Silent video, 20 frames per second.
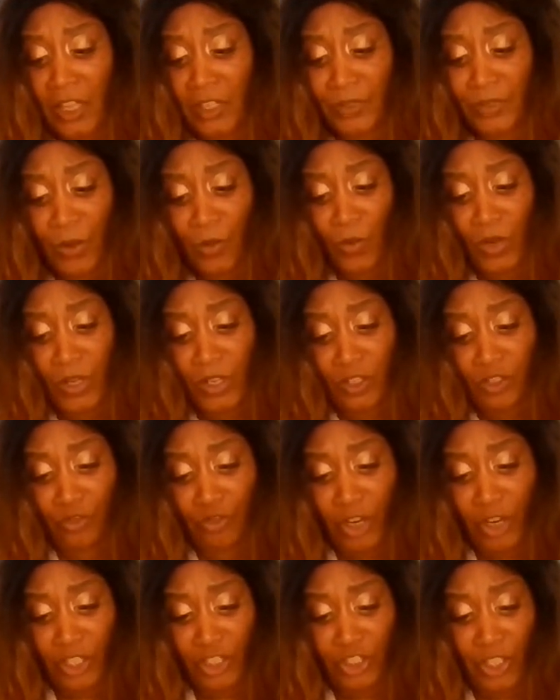someone
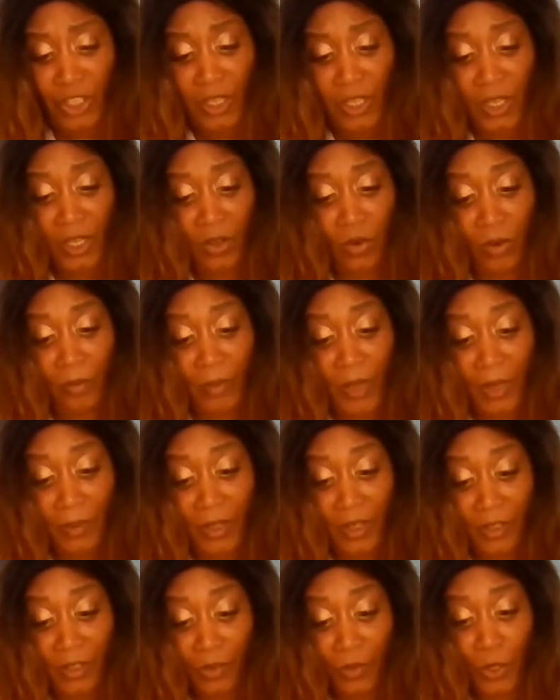is rushing in, or
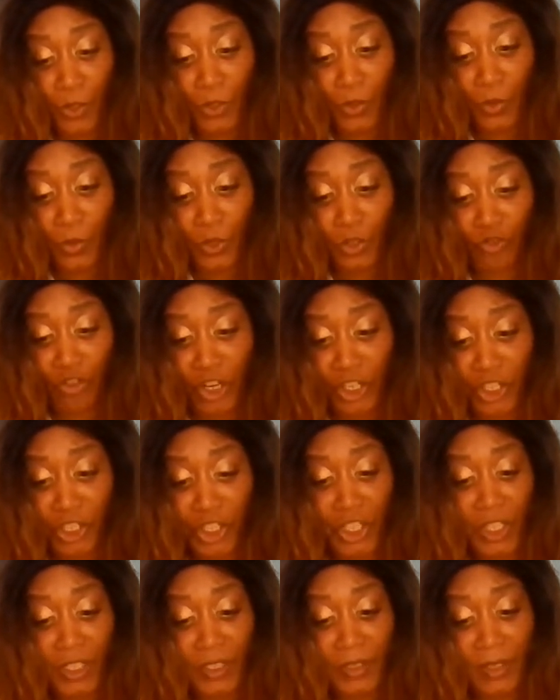maybe this person was
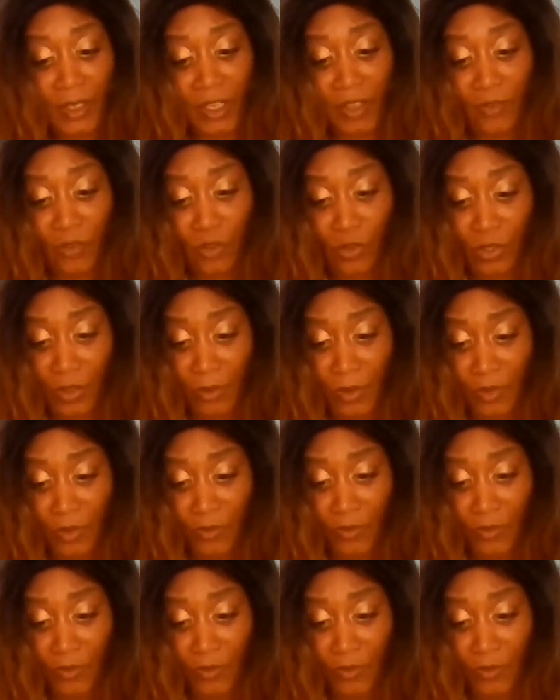rushing in to give you some